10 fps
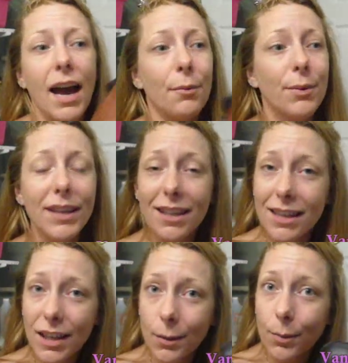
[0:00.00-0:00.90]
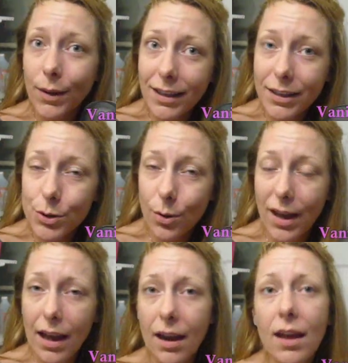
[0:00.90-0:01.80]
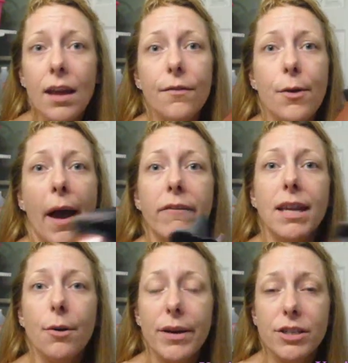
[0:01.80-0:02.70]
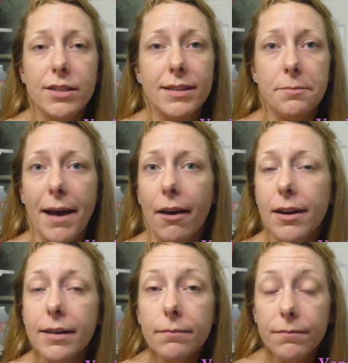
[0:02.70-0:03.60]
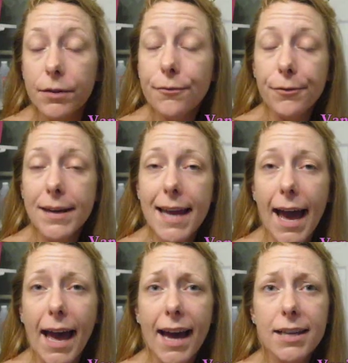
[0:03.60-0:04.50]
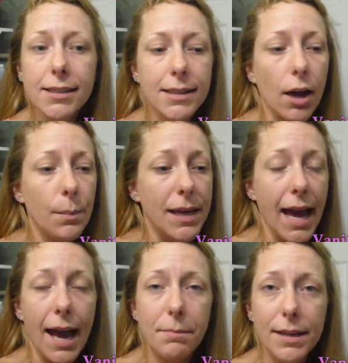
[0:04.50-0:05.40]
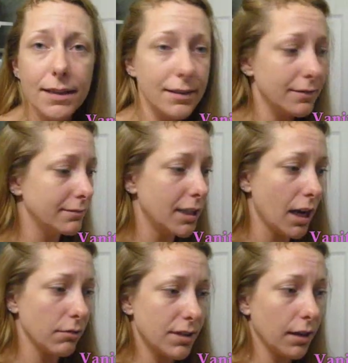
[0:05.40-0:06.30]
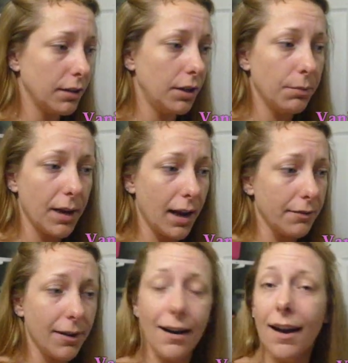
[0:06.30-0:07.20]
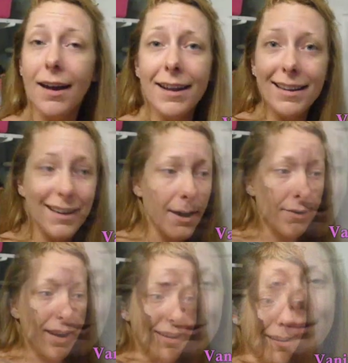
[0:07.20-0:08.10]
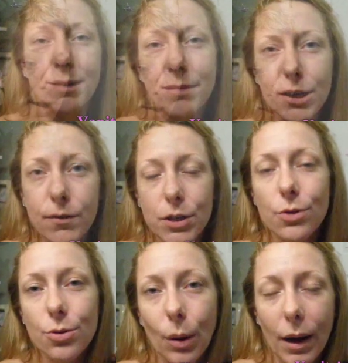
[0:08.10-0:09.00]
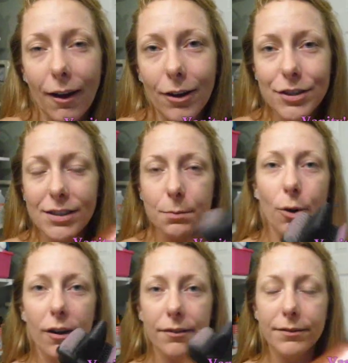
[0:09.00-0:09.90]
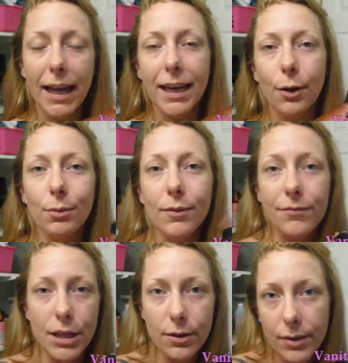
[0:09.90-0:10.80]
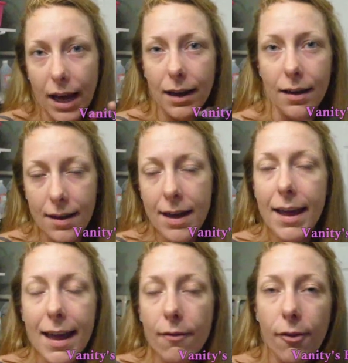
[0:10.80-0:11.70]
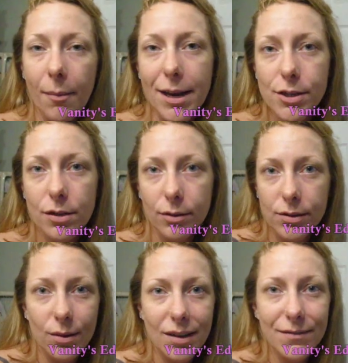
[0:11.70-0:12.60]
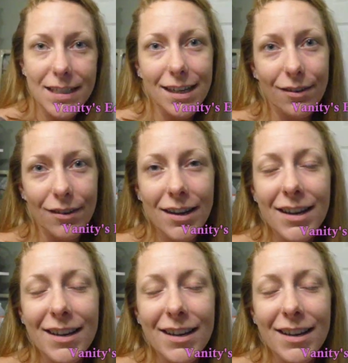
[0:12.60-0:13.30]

I really think you will enjoy it. If you have any questions about it, feel free to ask. I'll be happy to, you know, tell you whatever. You know, I, it wasn't much of a tutorial, just more like a review kind of informational sort of deal.